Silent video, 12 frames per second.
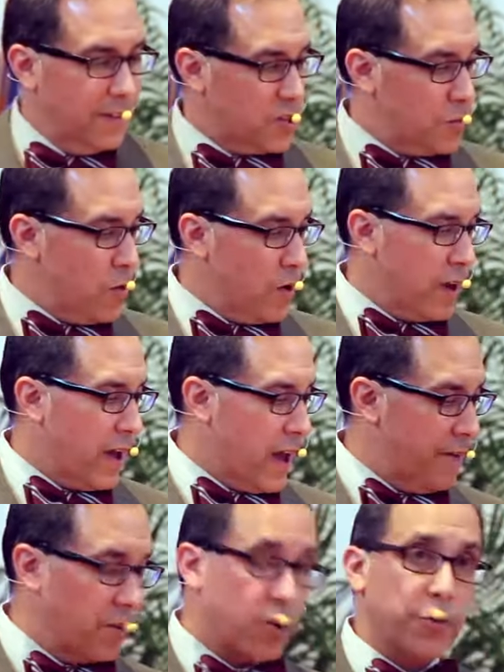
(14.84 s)
This morning I
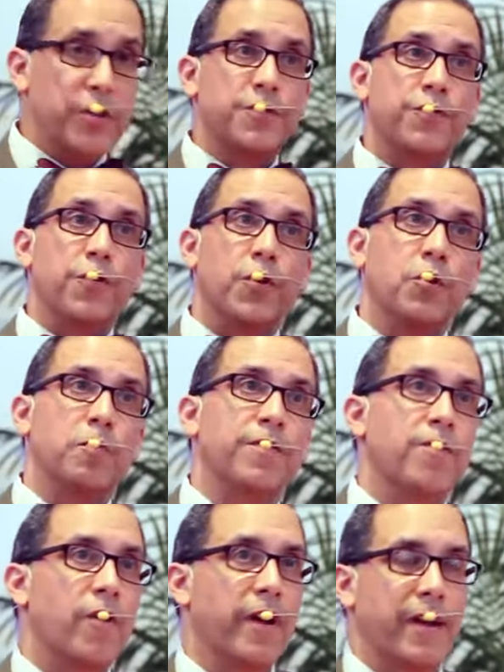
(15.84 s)
have a quiz for you
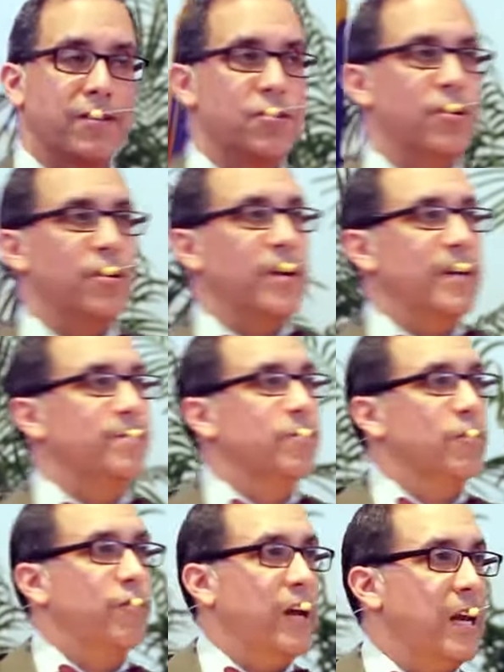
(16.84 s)
before I get started.
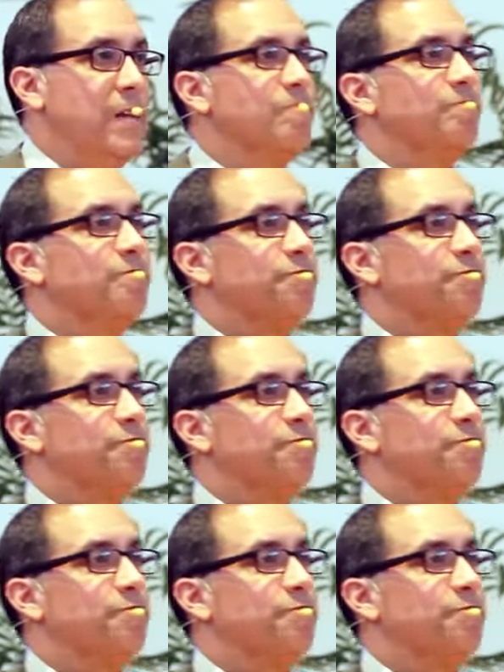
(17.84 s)
You ready?